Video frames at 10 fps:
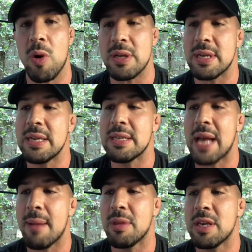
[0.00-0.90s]
because I
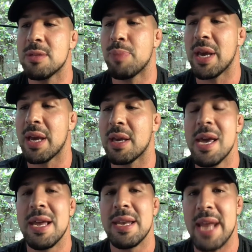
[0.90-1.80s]
made you mad
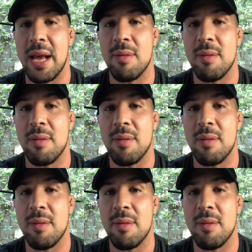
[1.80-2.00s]
tonight.